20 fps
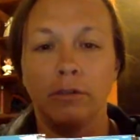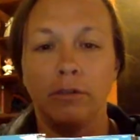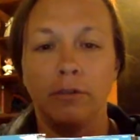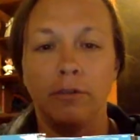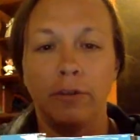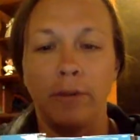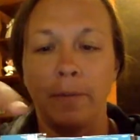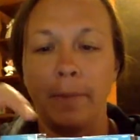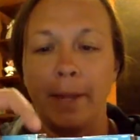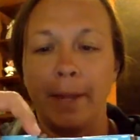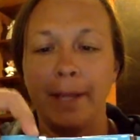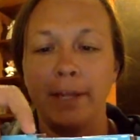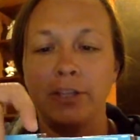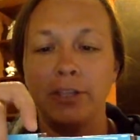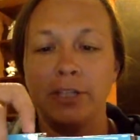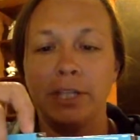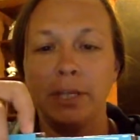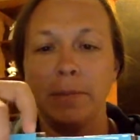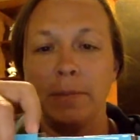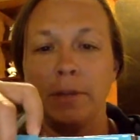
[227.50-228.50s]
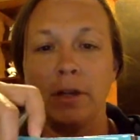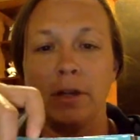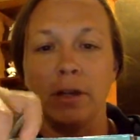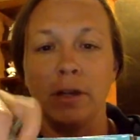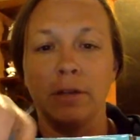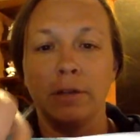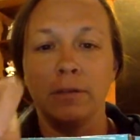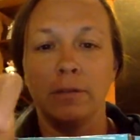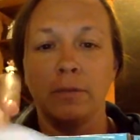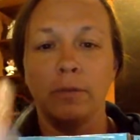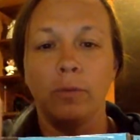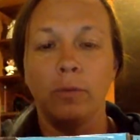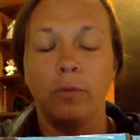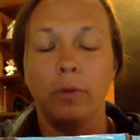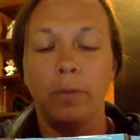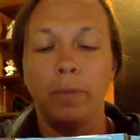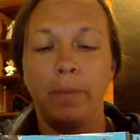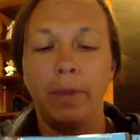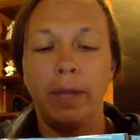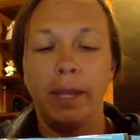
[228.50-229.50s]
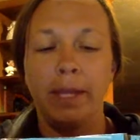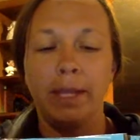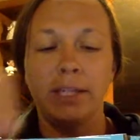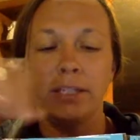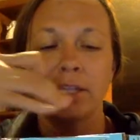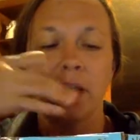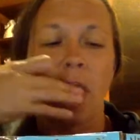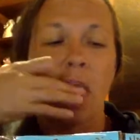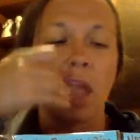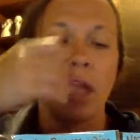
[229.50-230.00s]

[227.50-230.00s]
front page TBR, 1 page,